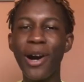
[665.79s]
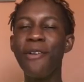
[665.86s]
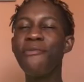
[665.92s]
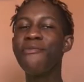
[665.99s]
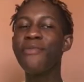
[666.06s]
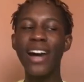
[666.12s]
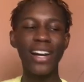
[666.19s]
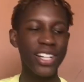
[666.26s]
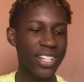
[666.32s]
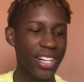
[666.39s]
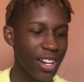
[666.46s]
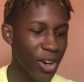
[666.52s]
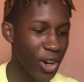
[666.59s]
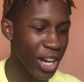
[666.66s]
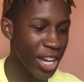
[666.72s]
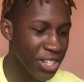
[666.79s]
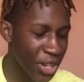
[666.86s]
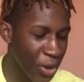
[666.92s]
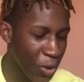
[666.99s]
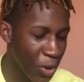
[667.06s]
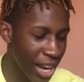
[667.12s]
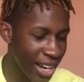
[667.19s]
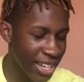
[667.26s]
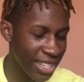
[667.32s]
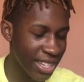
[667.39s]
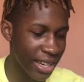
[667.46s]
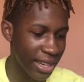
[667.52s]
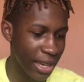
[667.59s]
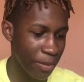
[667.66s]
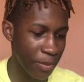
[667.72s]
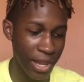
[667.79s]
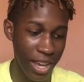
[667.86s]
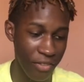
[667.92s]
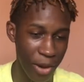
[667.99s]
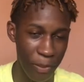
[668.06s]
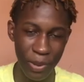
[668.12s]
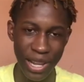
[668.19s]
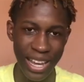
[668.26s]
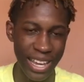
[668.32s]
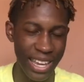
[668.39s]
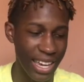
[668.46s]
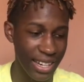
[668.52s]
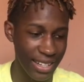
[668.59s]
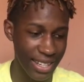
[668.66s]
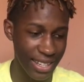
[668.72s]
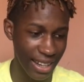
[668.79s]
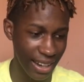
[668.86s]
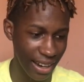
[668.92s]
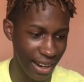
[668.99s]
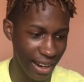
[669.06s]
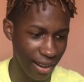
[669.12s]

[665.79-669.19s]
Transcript: Bomba Shella, oh, you're so good at this game. You ever play yet?